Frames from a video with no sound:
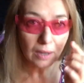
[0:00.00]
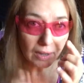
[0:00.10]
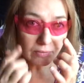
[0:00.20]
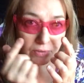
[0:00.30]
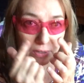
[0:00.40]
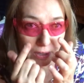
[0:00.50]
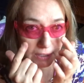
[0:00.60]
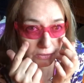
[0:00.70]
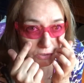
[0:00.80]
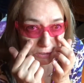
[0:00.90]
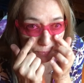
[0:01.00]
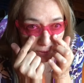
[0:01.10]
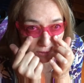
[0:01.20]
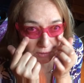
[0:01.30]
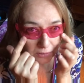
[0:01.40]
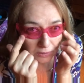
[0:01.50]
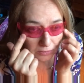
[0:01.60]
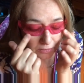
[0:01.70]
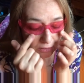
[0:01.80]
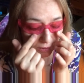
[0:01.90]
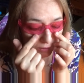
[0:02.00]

And then I can just put the little,